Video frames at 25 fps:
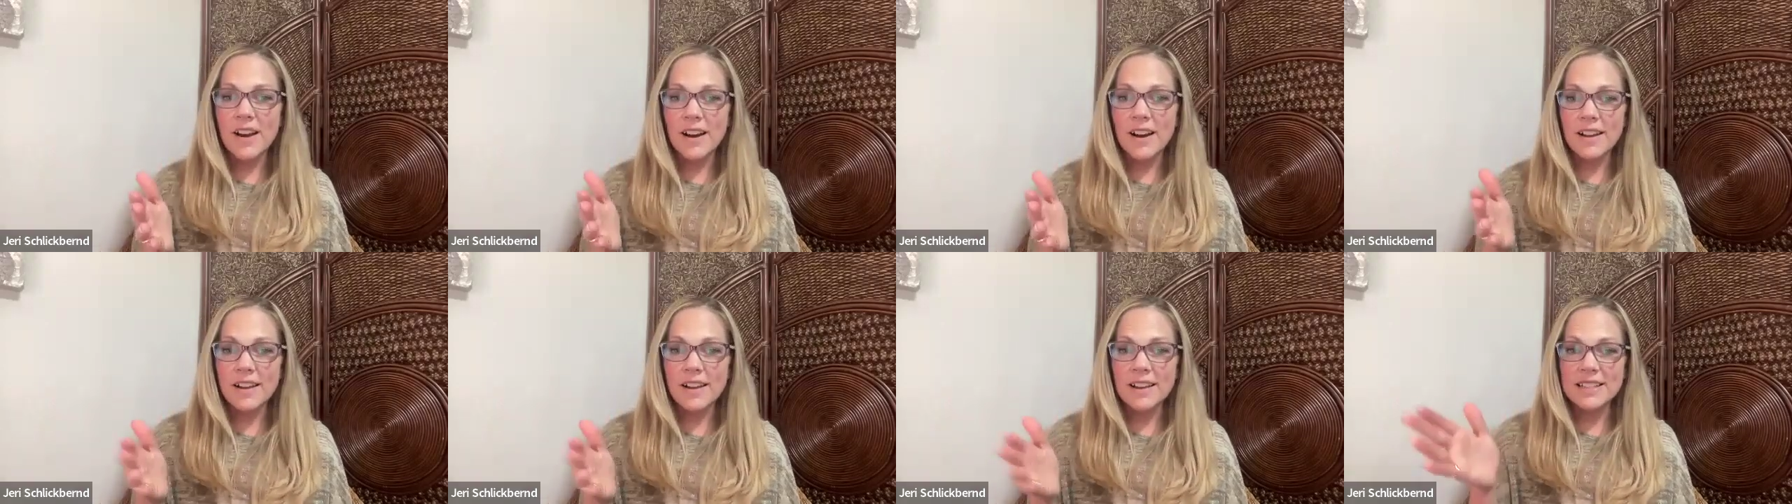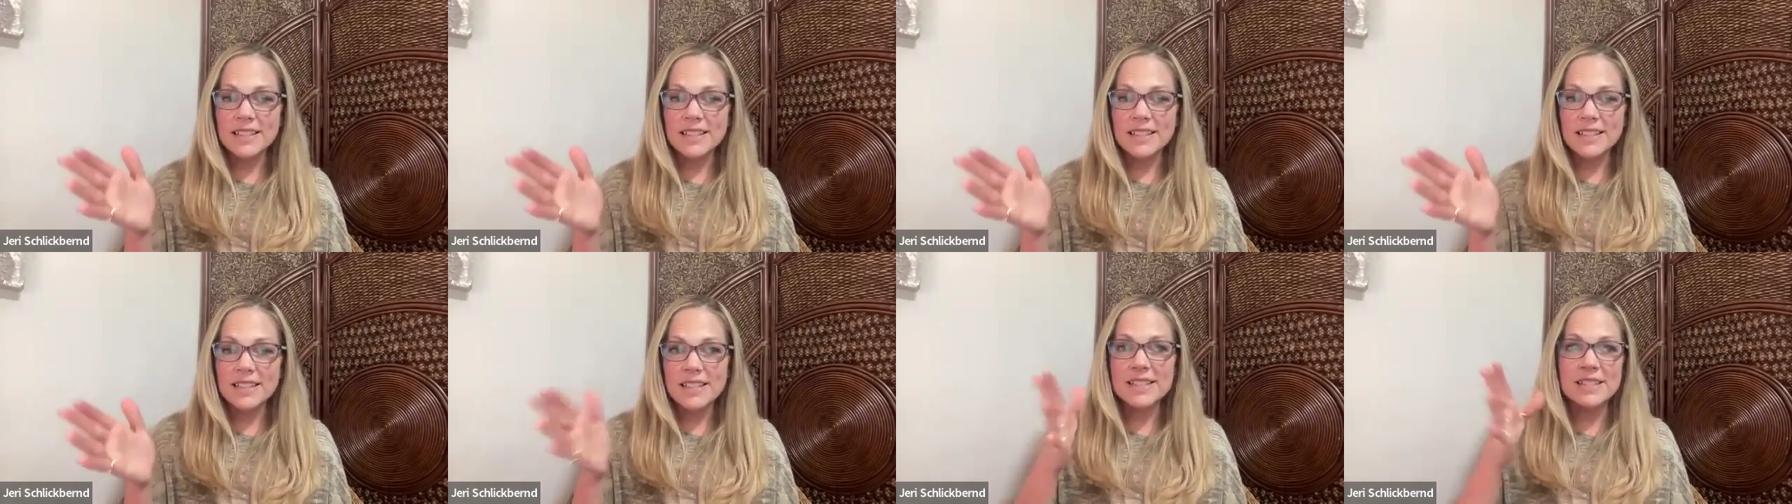on
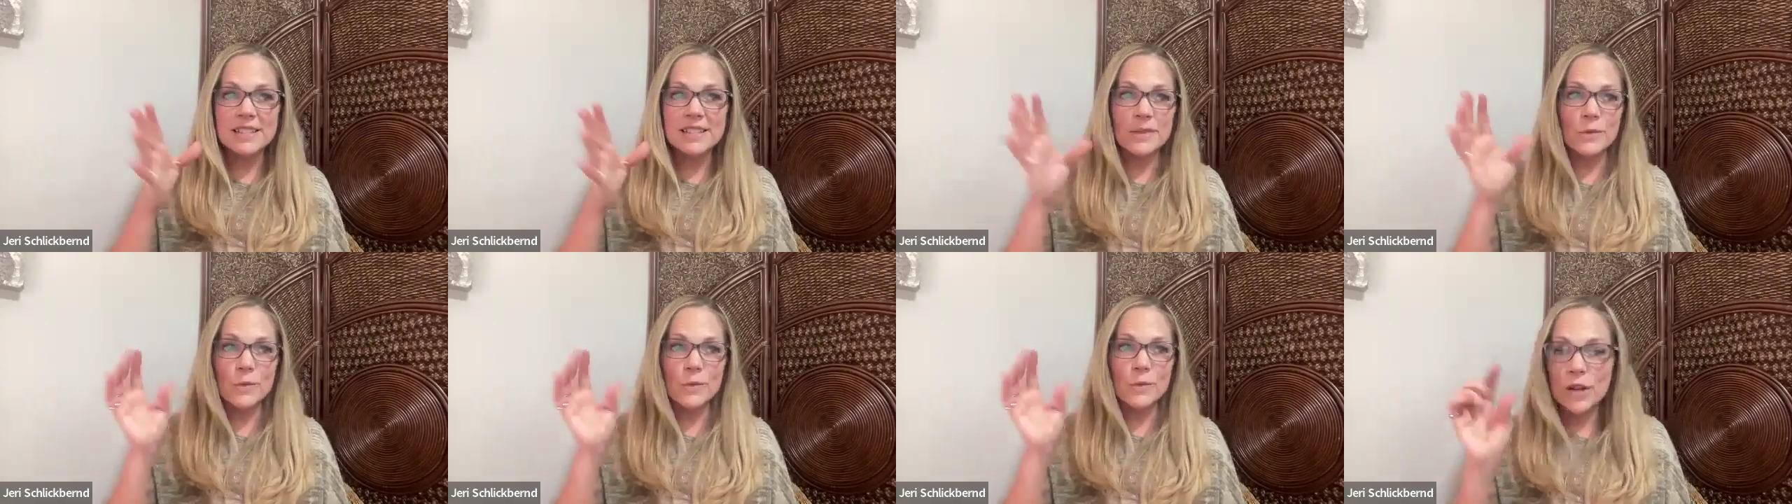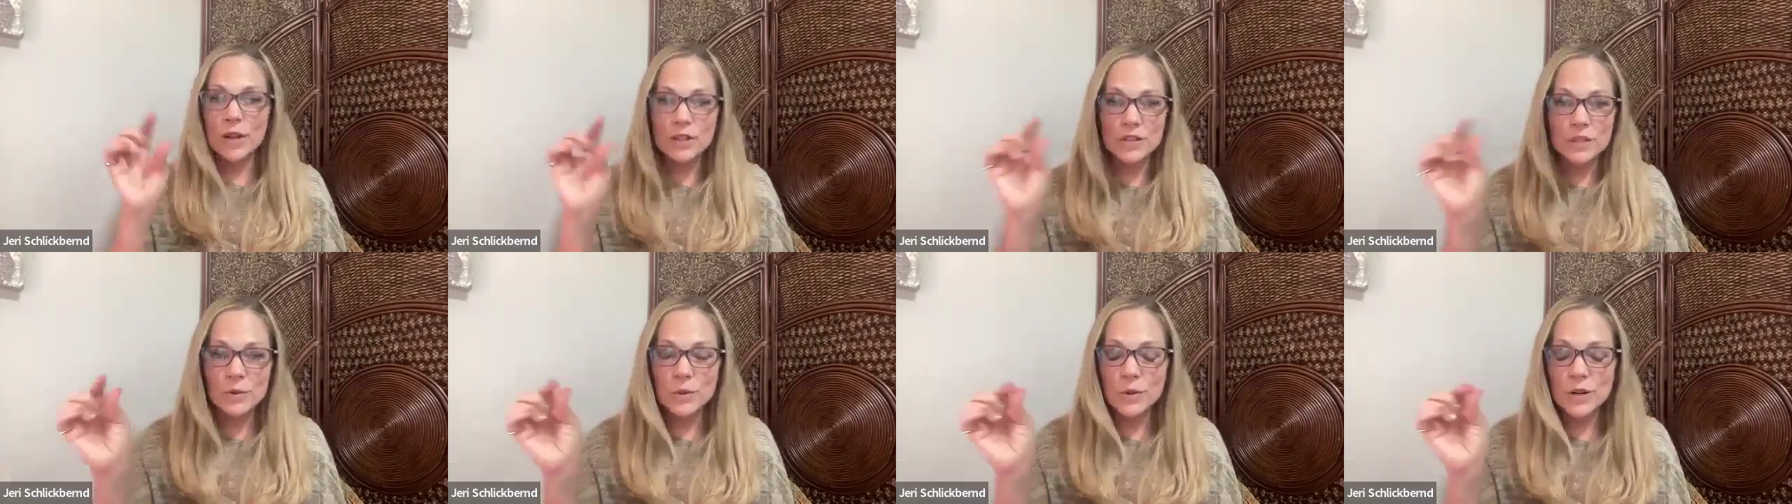its
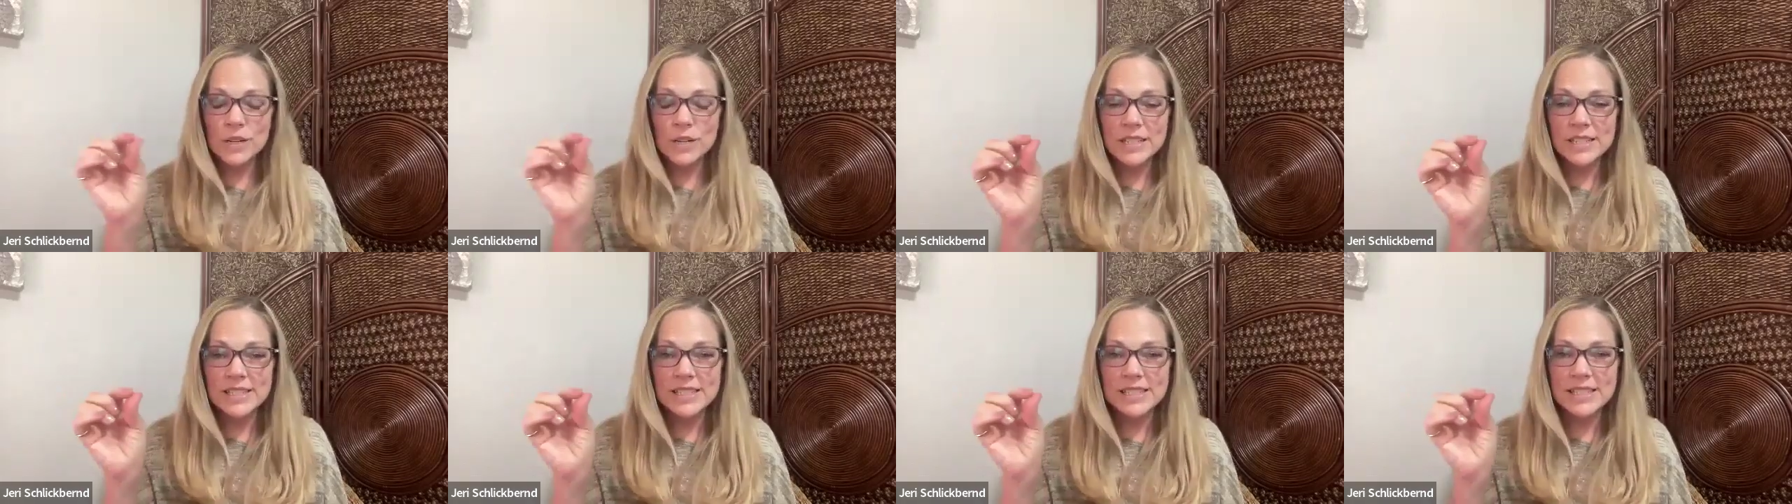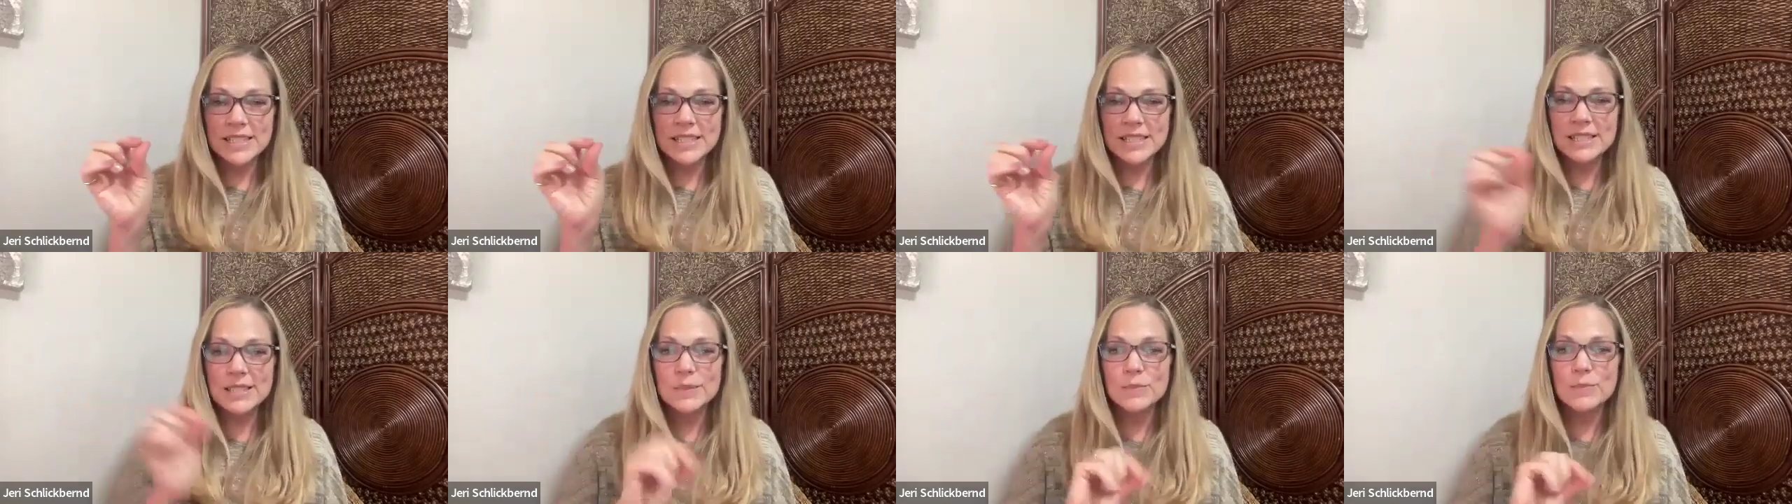
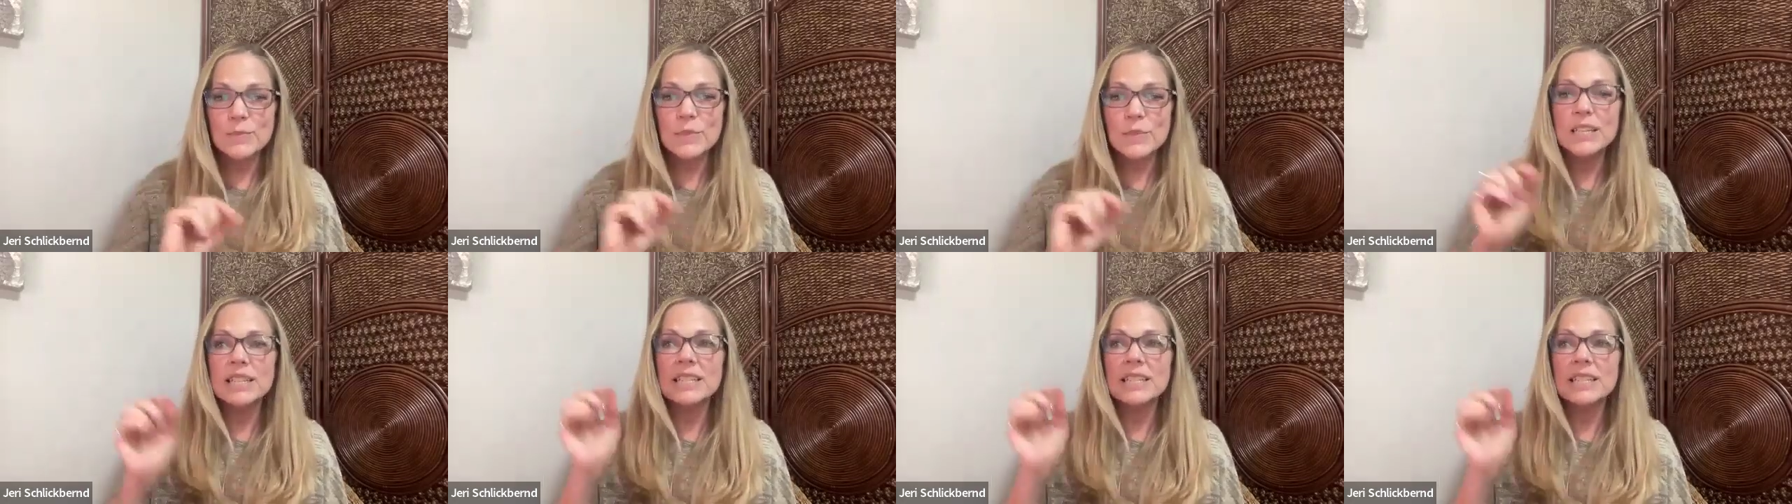126